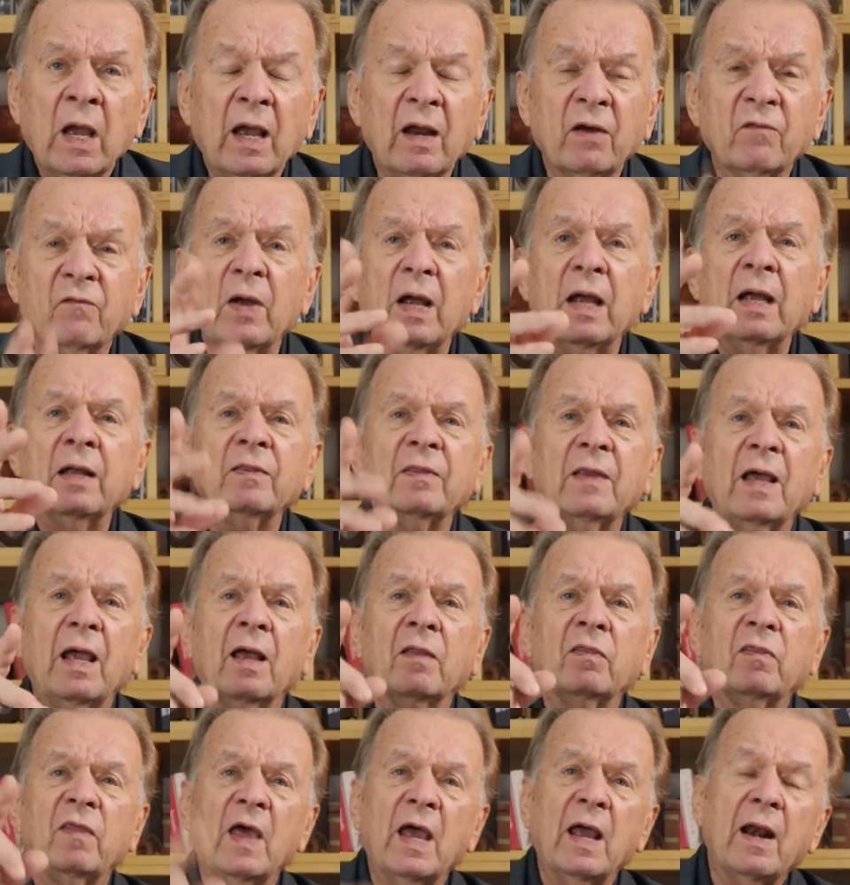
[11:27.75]

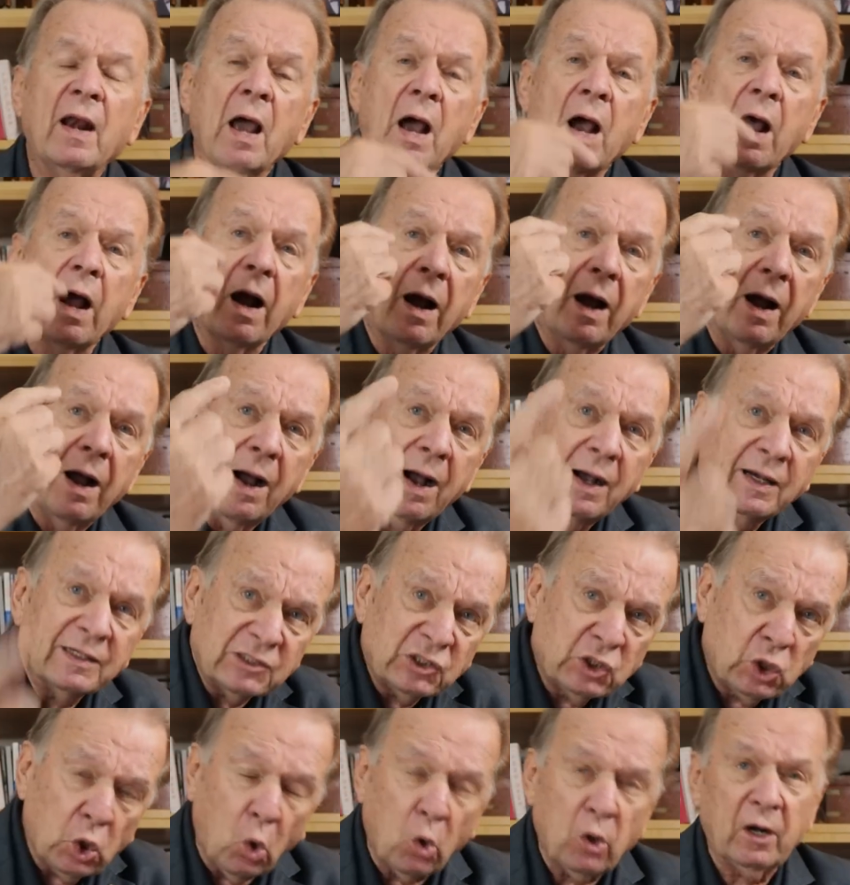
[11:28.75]
And then
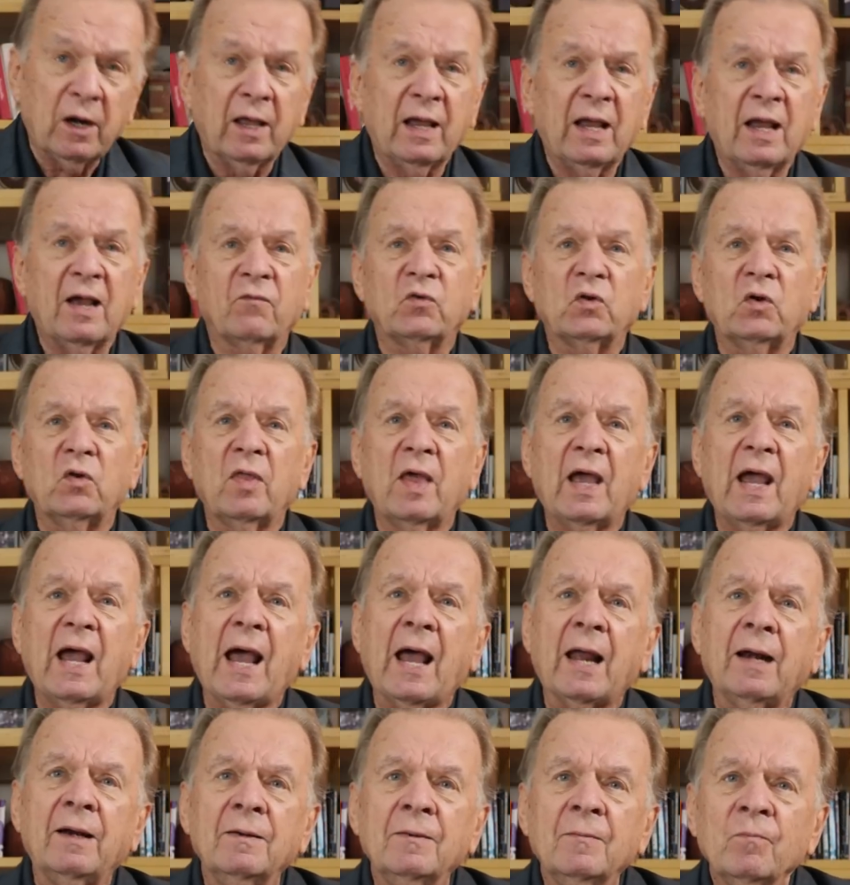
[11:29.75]
shortly after
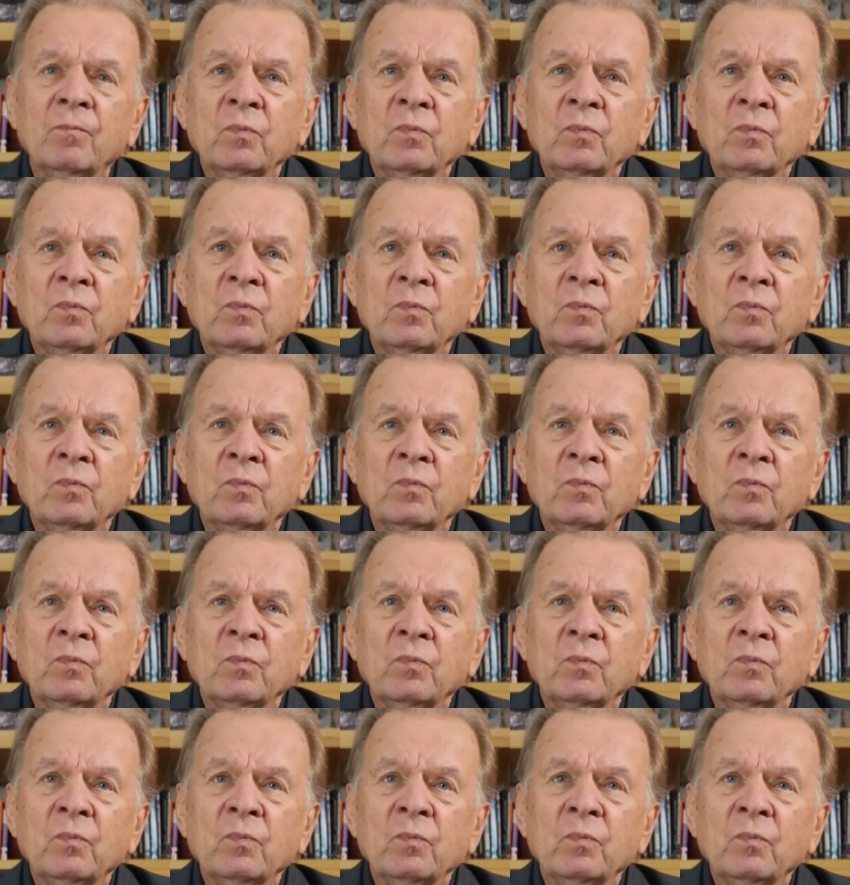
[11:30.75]
that,